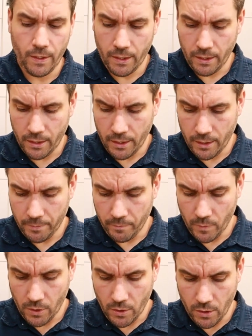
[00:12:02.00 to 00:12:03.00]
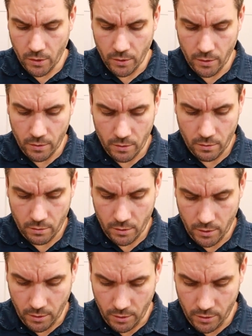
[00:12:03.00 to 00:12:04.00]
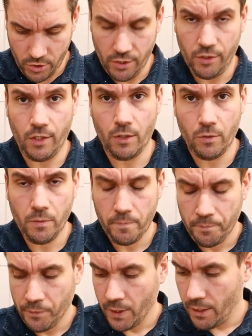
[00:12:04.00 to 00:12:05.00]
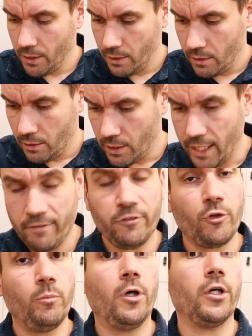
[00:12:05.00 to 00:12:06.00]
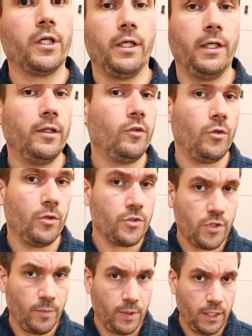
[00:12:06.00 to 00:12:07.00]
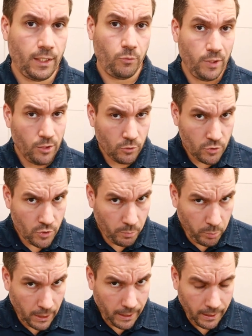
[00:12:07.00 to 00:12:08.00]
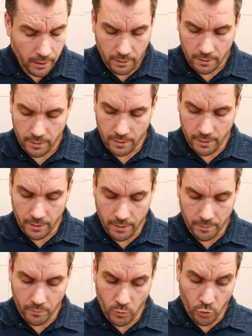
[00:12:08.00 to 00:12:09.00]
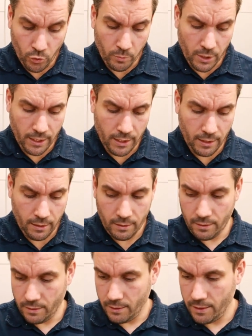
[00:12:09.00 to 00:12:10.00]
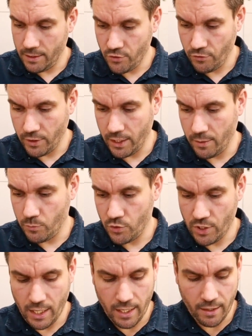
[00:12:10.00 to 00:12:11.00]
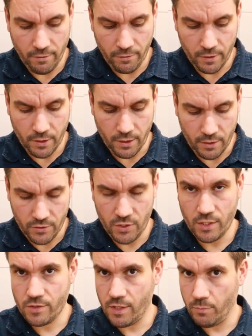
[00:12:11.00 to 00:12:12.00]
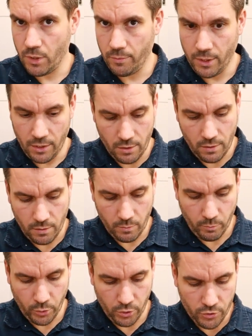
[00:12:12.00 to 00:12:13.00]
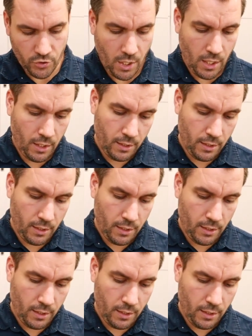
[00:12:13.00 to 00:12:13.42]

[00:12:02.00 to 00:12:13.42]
on the GTO, aftermarket or something that we don't supply, normally these frames have 60 millimeter bolts.